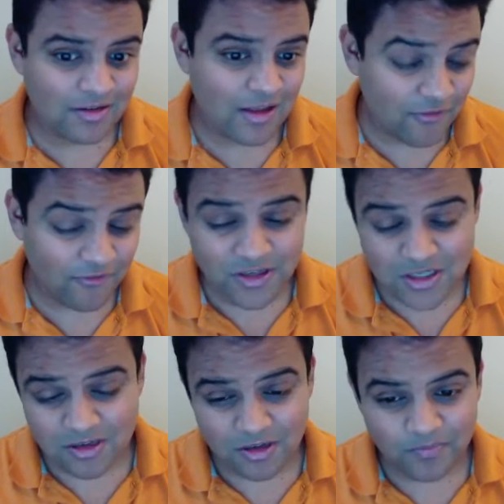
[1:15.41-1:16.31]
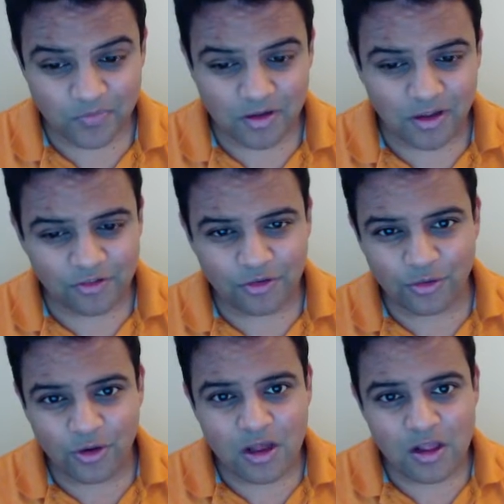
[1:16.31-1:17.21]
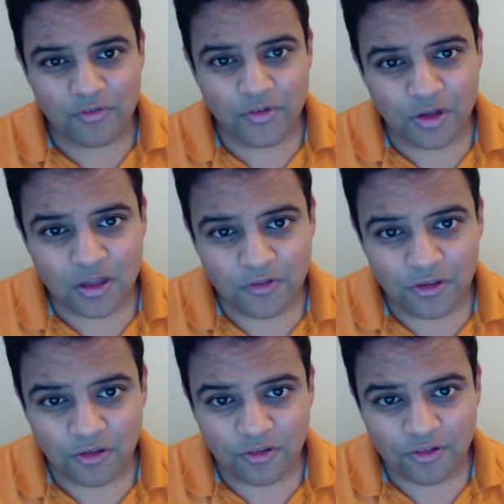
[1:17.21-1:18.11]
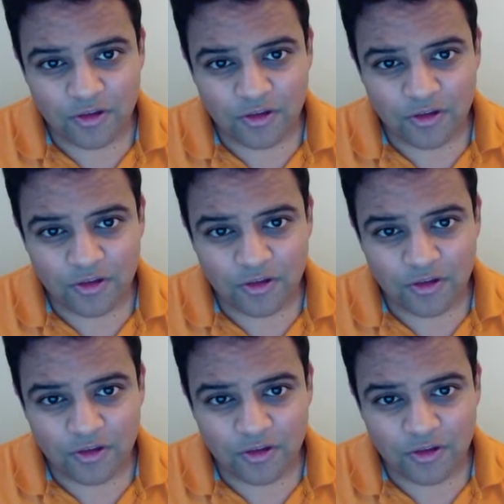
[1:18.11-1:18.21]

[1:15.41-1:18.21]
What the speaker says: f and g. And so if you look at these,